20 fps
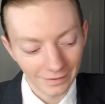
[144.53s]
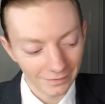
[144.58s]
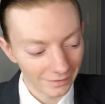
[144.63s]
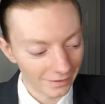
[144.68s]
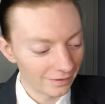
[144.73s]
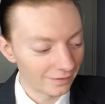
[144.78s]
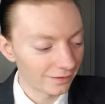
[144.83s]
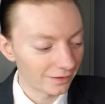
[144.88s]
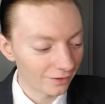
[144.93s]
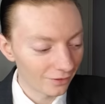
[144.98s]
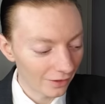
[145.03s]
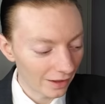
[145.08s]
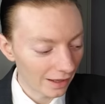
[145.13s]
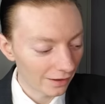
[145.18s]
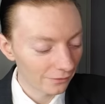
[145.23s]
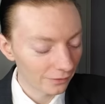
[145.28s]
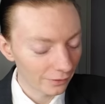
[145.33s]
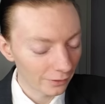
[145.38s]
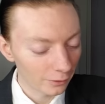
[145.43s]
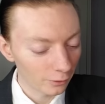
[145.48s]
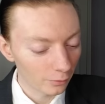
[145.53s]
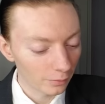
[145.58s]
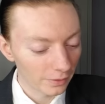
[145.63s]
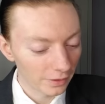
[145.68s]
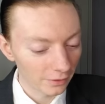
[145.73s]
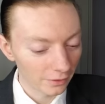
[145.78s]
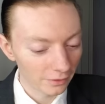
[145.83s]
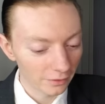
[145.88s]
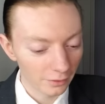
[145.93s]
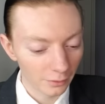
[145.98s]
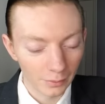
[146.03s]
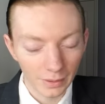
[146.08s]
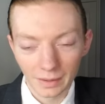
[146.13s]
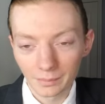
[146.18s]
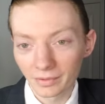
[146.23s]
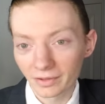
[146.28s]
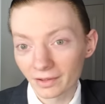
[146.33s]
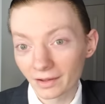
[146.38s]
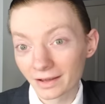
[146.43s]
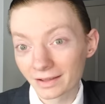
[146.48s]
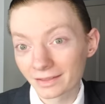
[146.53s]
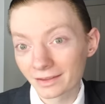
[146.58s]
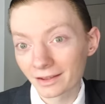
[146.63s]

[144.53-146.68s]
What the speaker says: I did laugh a little bit on their website.